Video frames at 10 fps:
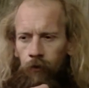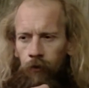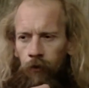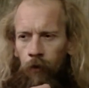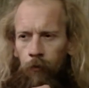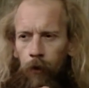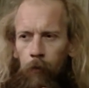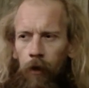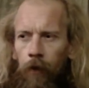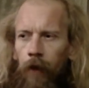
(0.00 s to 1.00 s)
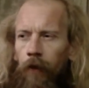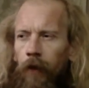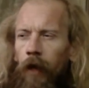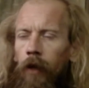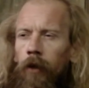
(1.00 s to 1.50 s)
something about that,
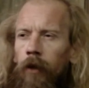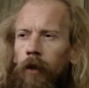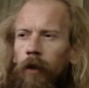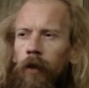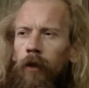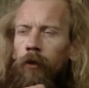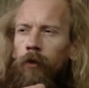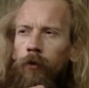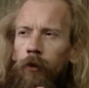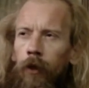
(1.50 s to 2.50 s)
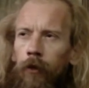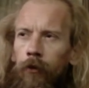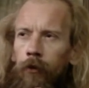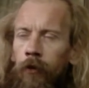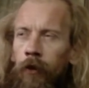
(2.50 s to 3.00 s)
that
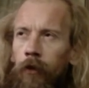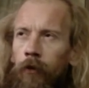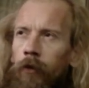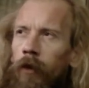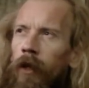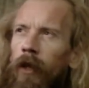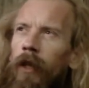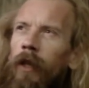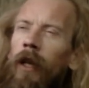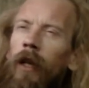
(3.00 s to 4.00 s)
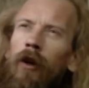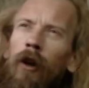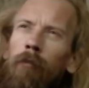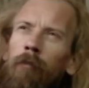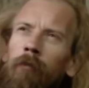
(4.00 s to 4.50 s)
2006, that
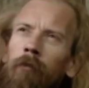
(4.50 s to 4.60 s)
God,